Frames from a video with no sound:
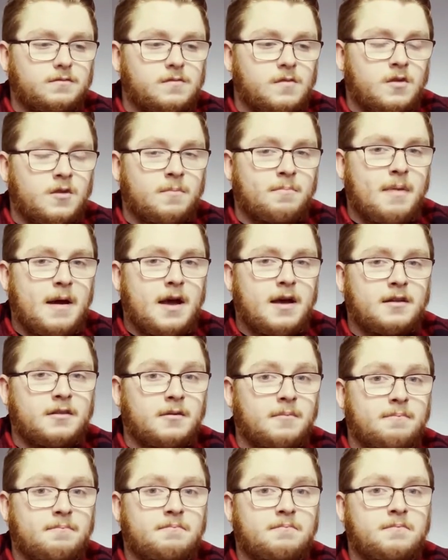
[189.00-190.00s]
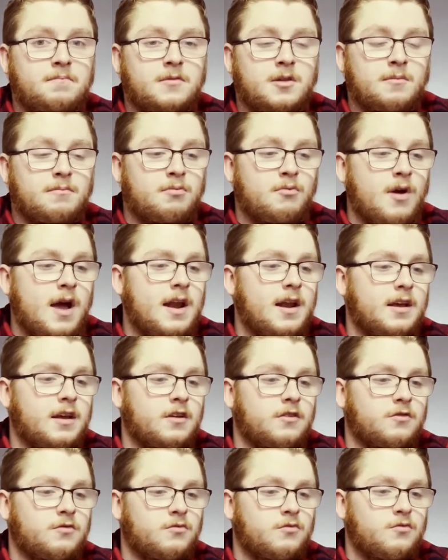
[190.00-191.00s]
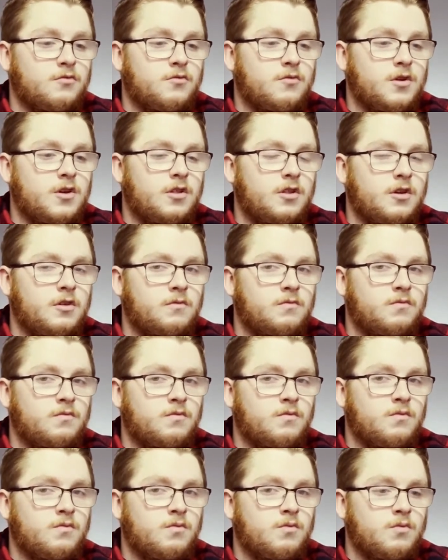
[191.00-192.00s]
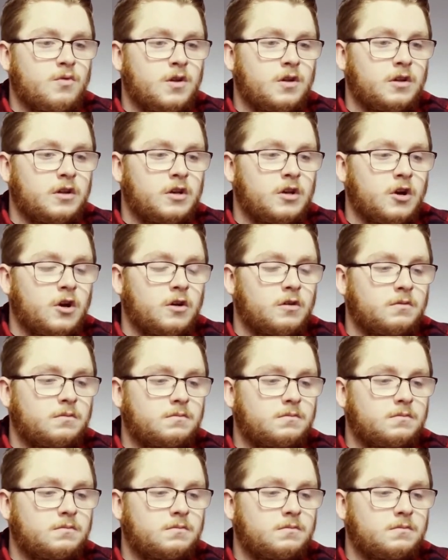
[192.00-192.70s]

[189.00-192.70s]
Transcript: The breading is really good.